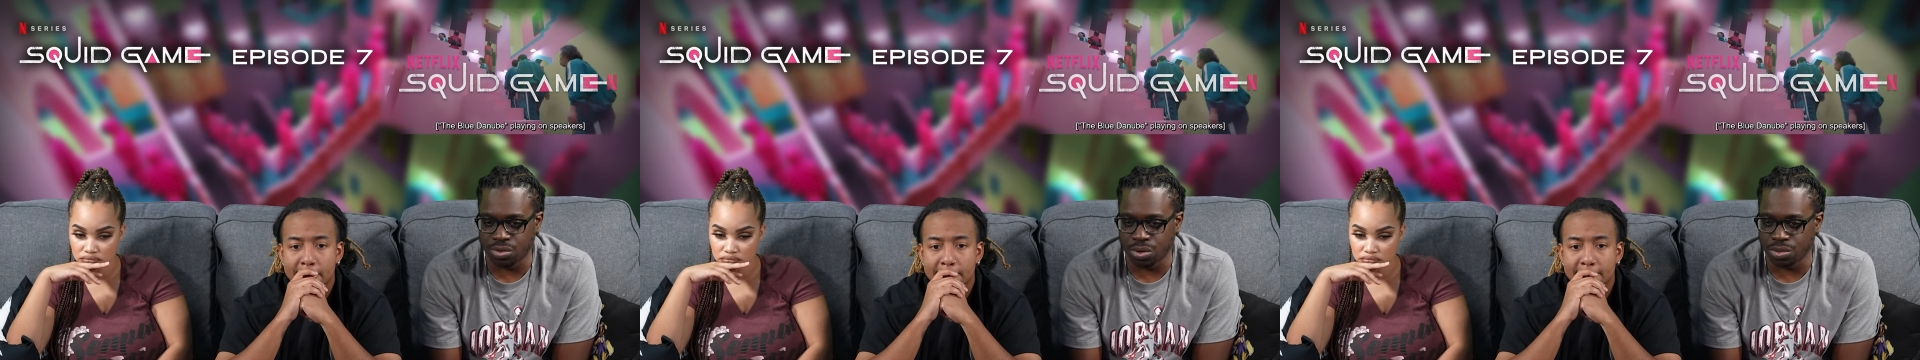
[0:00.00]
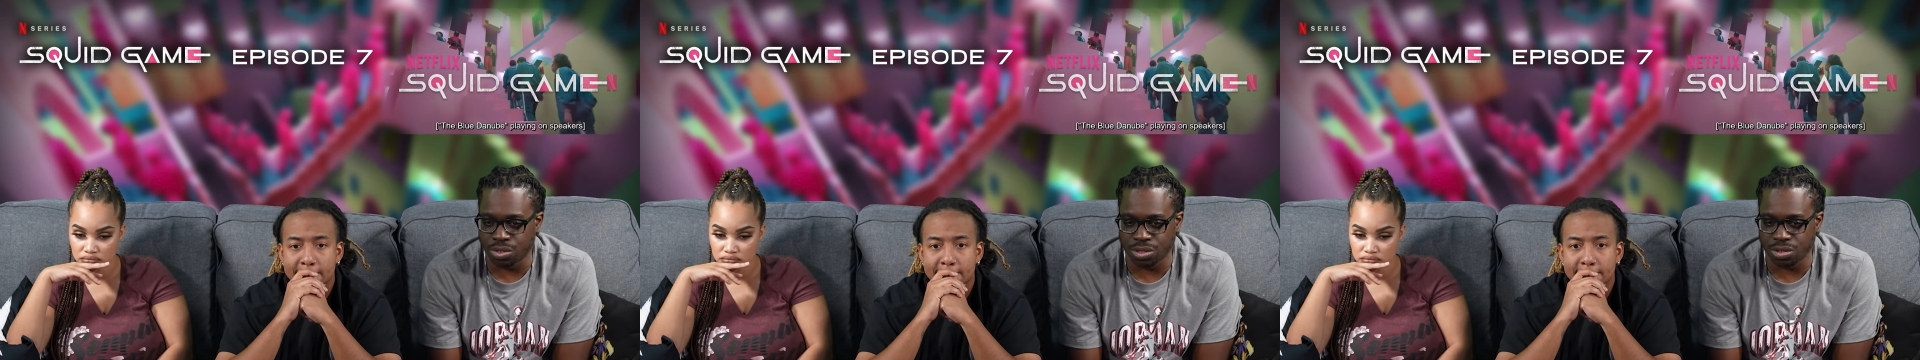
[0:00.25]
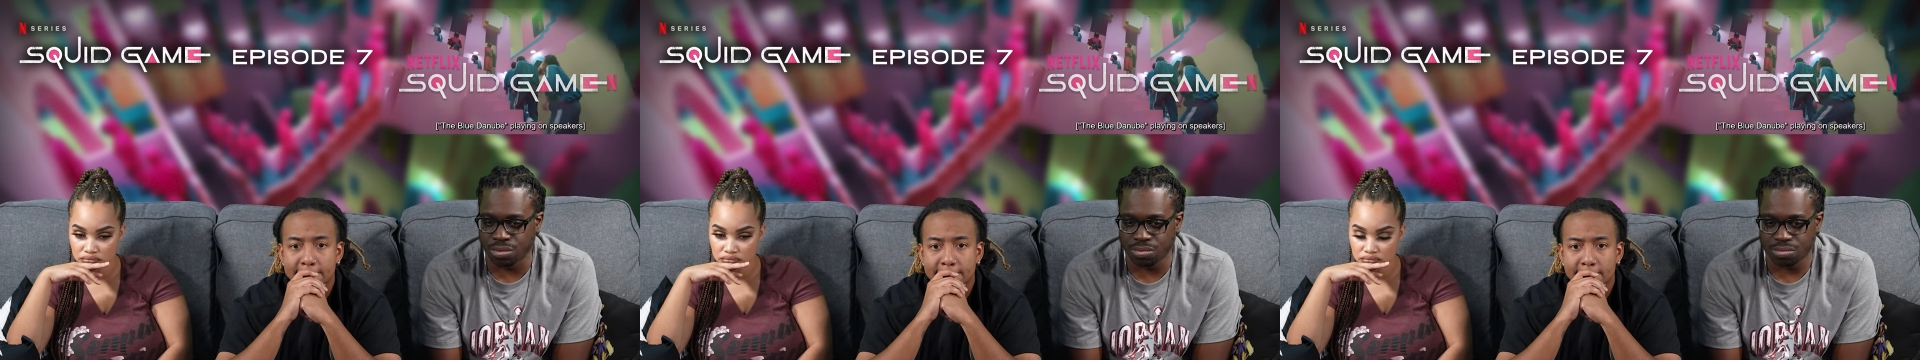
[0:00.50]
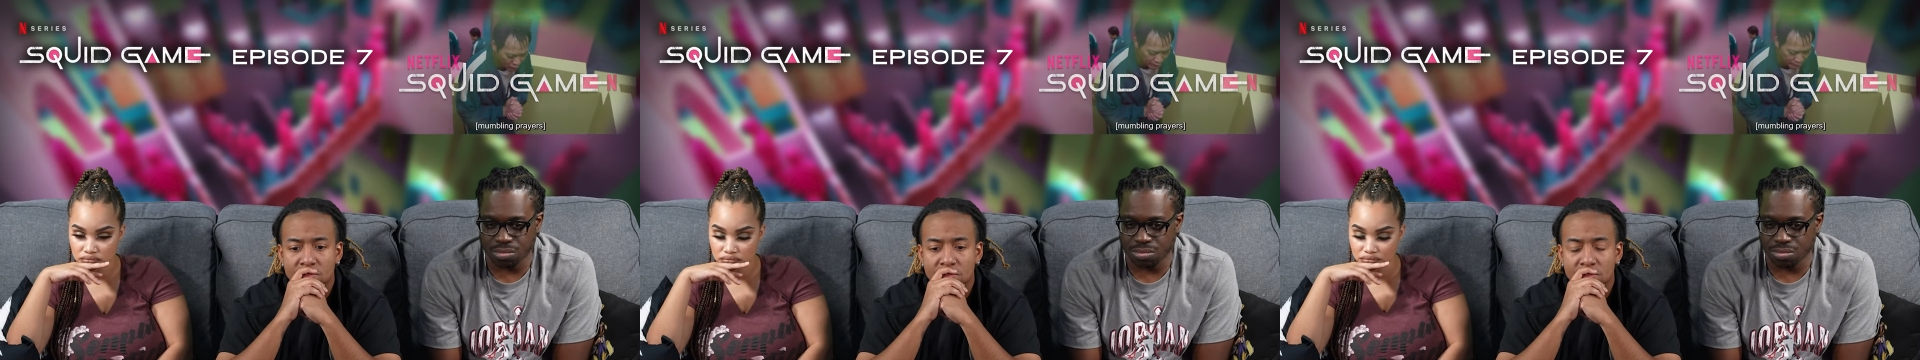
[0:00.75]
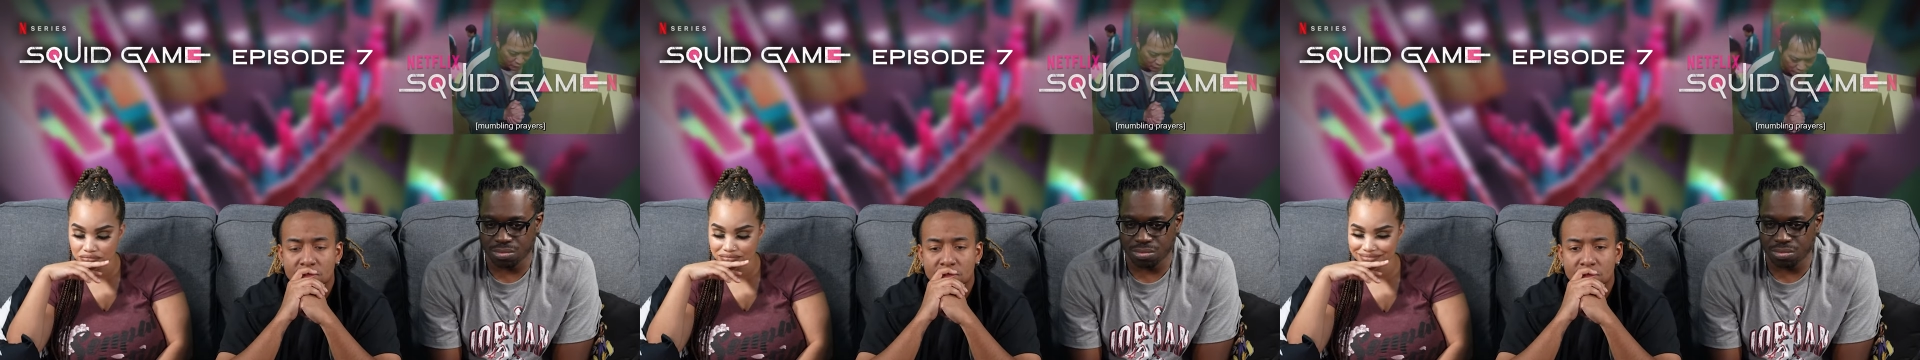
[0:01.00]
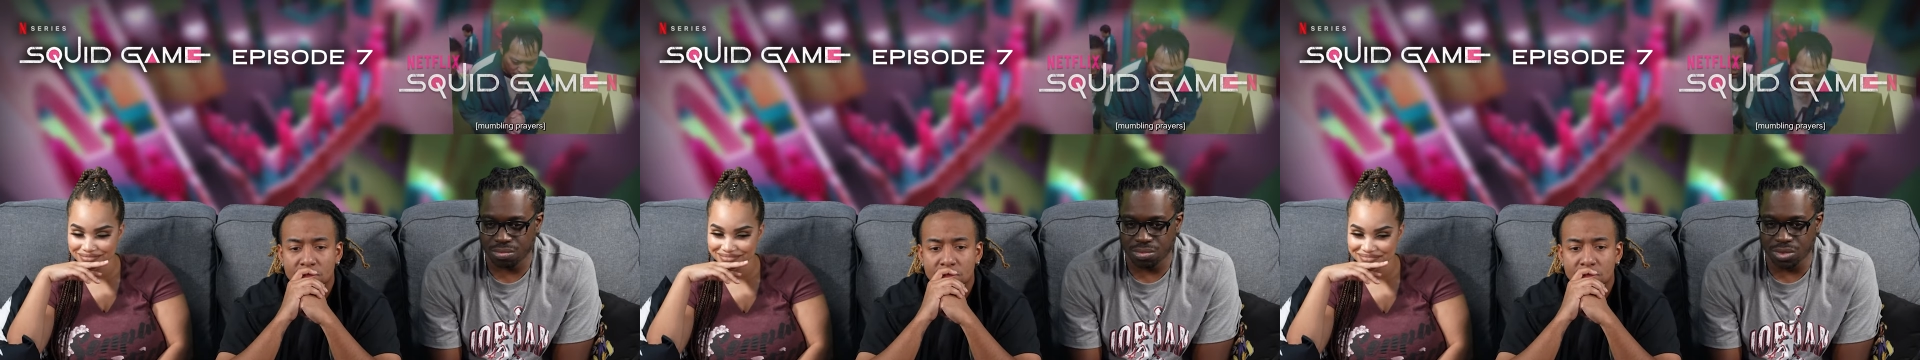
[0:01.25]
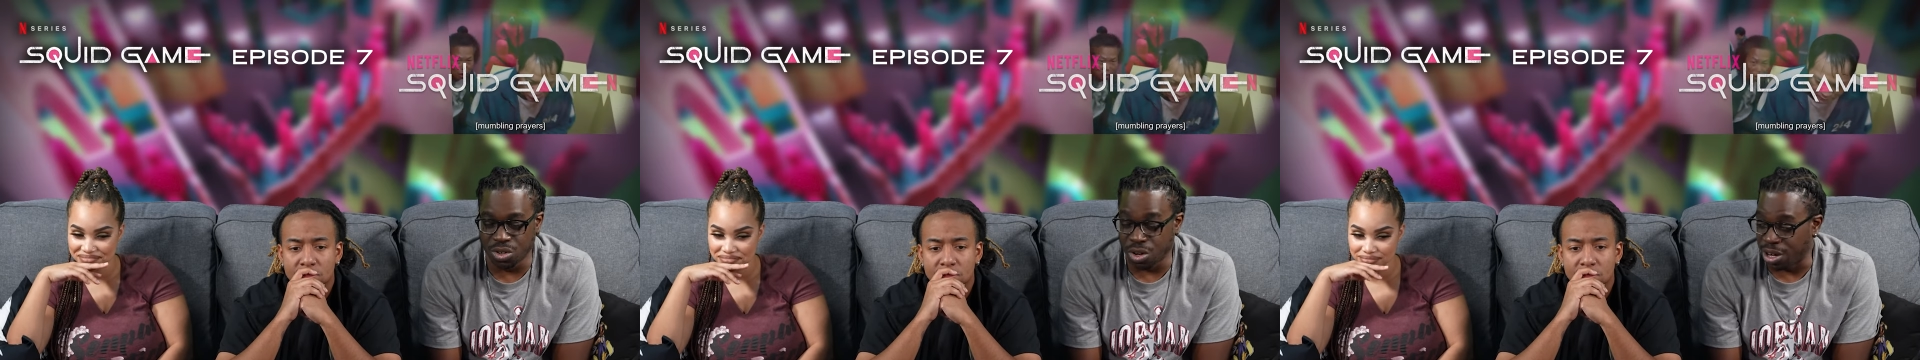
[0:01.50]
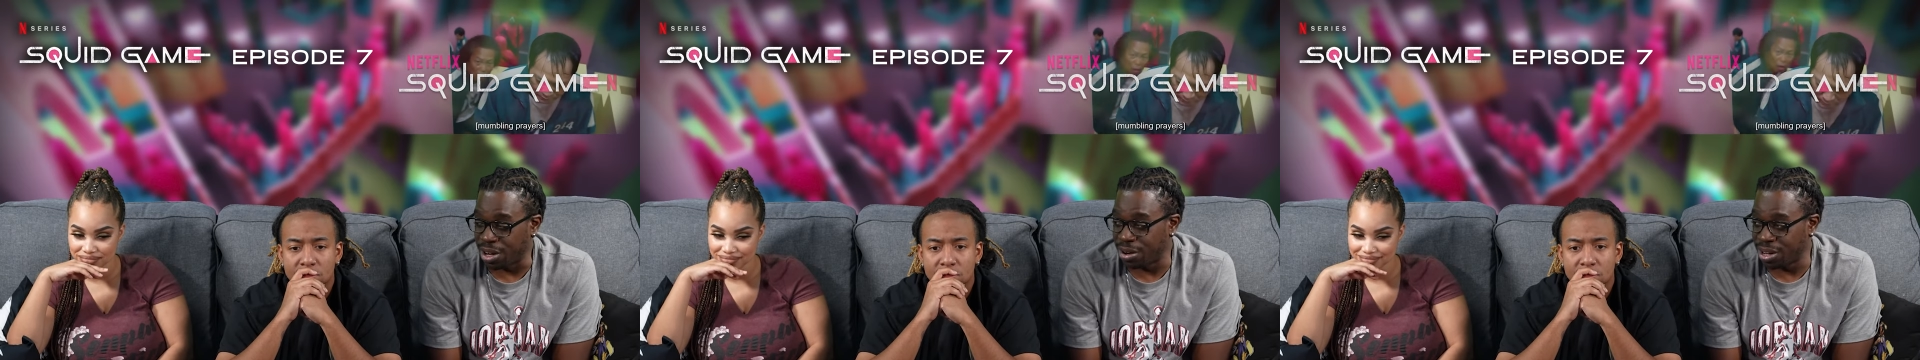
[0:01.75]
Speaker 1: you, Roshi. You
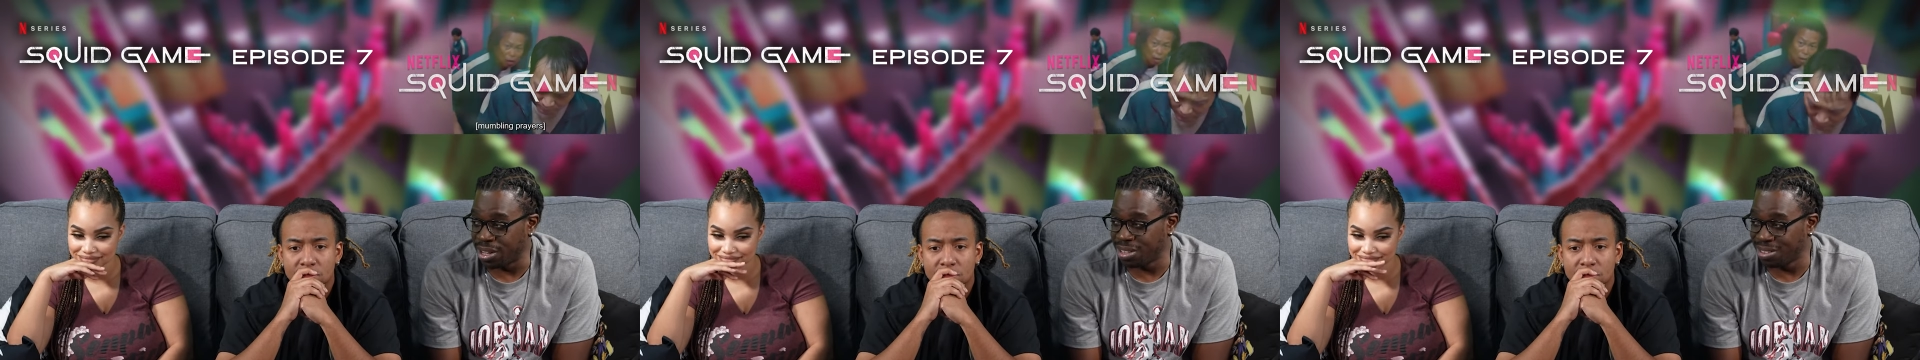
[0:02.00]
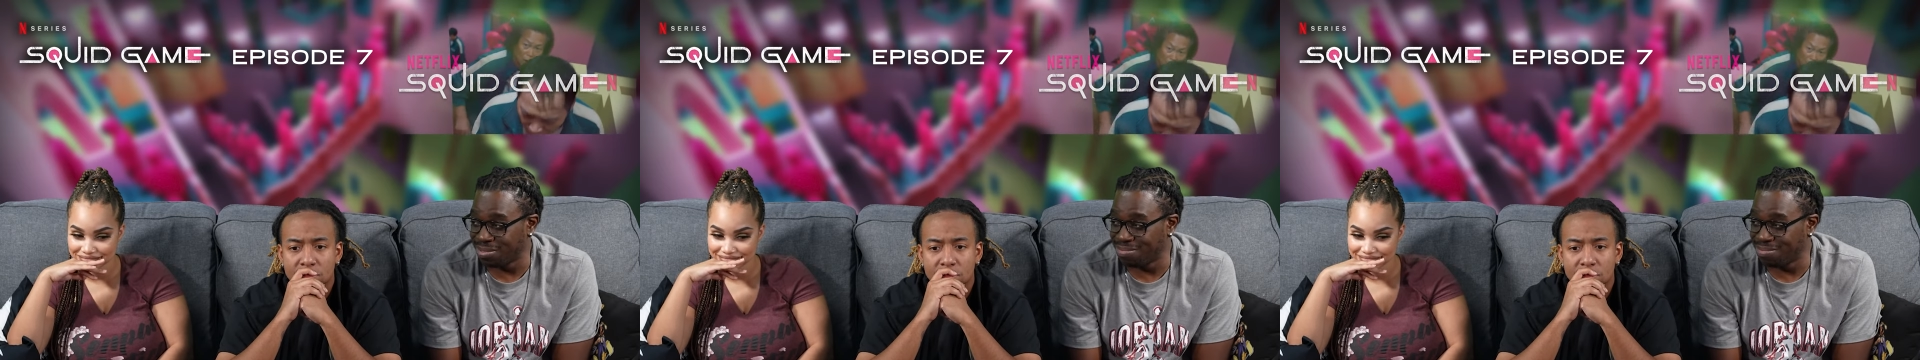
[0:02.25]
know that, right?